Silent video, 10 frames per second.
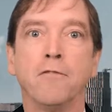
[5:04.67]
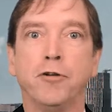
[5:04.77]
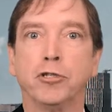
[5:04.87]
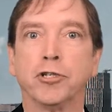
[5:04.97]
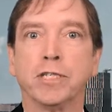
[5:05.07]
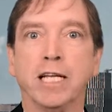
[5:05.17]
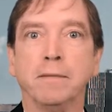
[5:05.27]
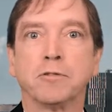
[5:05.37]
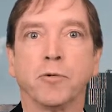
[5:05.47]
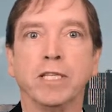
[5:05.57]
Future
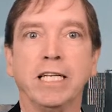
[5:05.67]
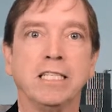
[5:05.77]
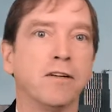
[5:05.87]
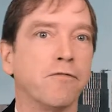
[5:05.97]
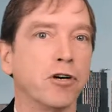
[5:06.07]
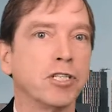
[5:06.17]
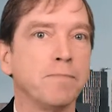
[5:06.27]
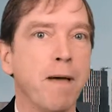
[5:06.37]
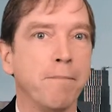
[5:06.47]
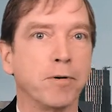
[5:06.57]
teams will need diverse
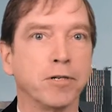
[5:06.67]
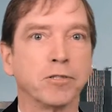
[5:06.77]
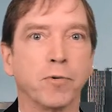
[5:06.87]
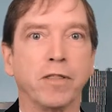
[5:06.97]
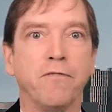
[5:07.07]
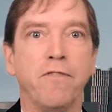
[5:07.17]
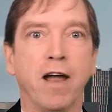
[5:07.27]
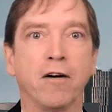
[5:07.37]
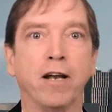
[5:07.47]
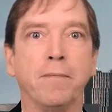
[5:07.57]
members with
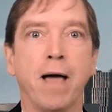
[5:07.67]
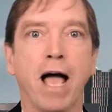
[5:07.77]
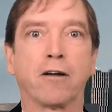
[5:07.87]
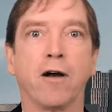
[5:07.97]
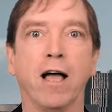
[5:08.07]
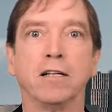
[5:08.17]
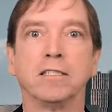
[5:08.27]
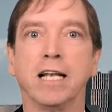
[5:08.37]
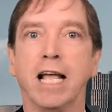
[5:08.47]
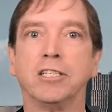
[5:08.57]
varied
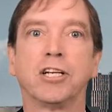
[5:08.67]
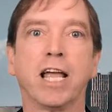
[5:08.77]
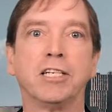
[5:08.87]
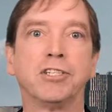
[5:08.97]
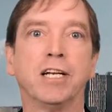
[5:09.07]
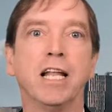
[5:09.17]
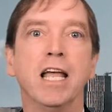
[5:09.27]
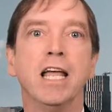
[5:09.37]
backgrounds and education